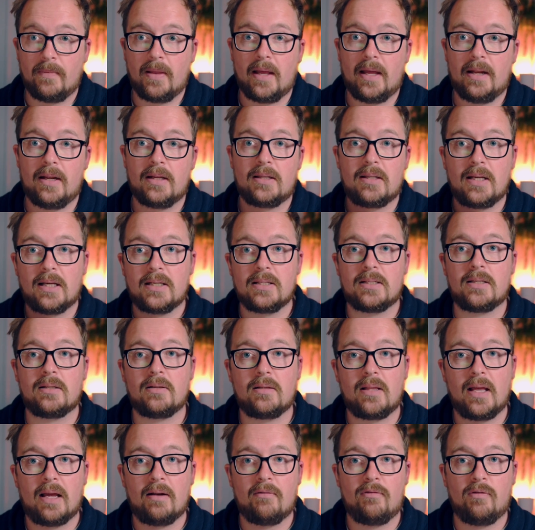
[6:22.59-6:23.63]
And it does
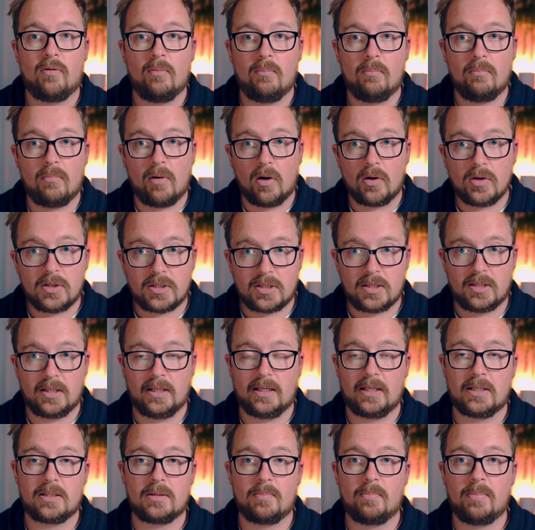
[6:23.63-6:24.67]
that for most
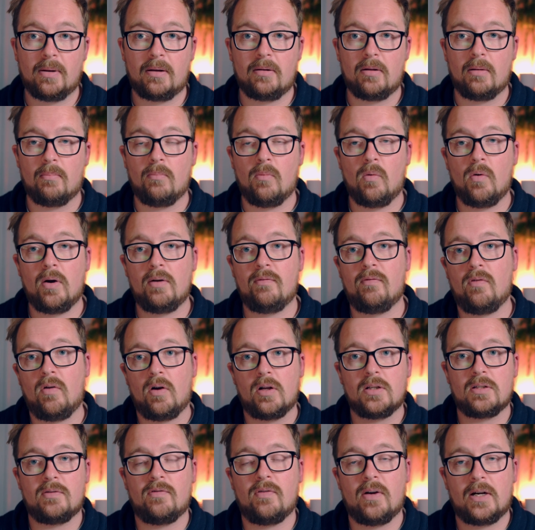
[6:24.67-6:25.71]
things. But the more
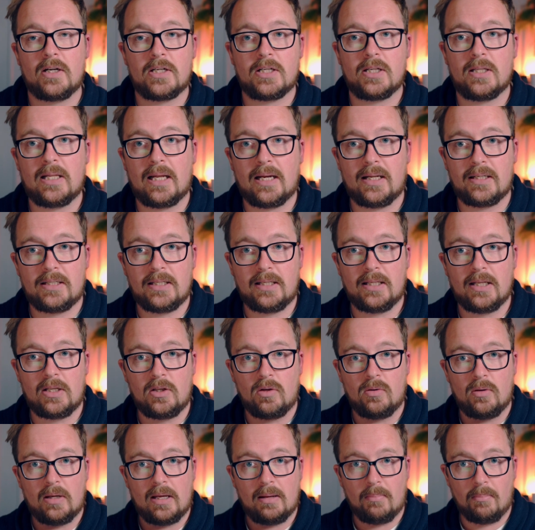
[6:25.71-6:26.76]
advanced functionality
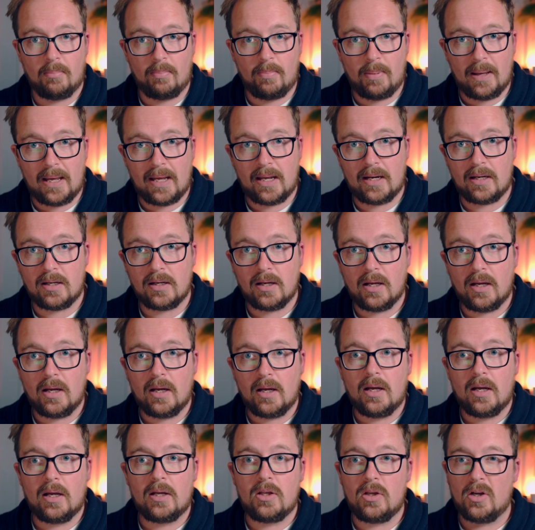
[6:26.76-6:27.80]
that you embed,
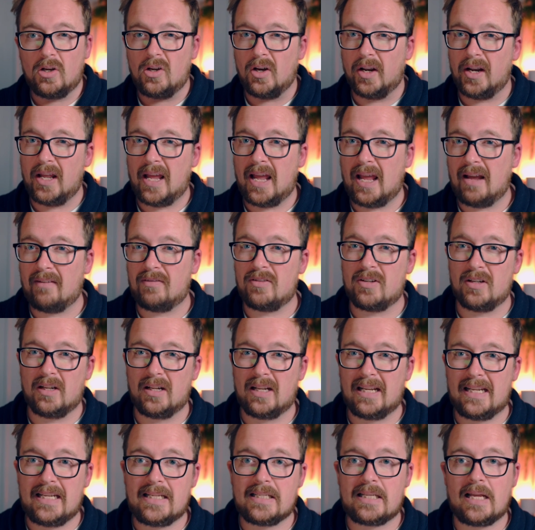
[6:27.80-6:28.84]
you're going to have to
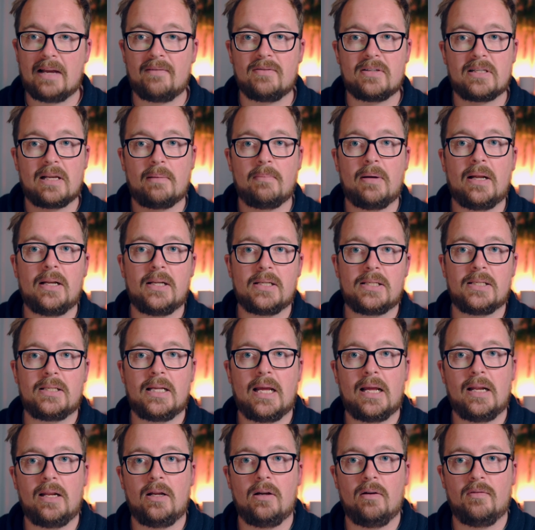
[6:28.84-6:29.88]
at least have some
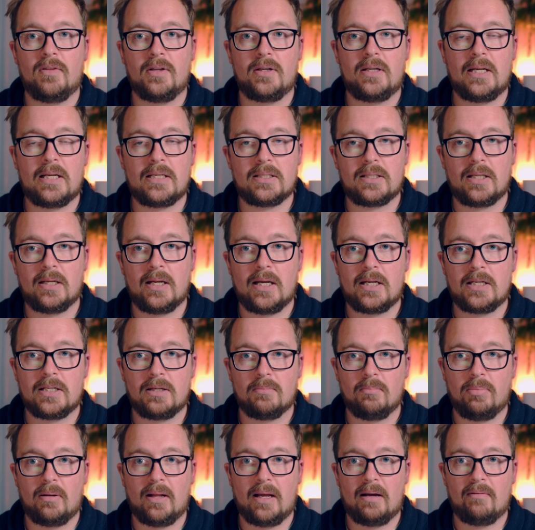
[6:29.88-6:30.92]
understanding of the
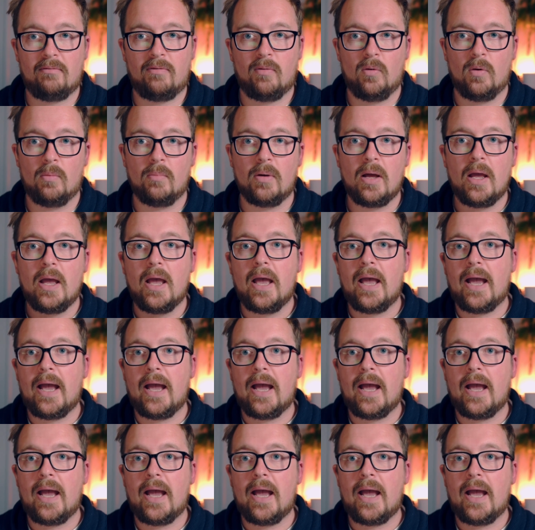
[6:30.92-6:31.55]
destination platform.